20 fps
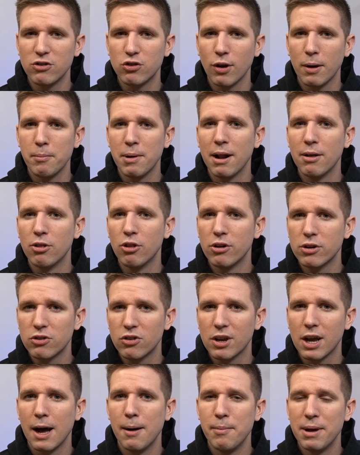So I'm going to look
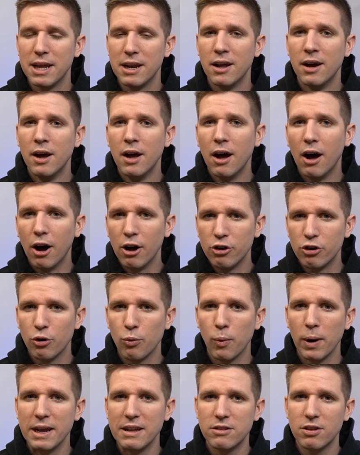to come in
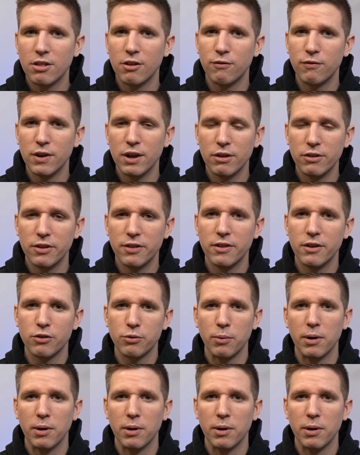underweight to the field in this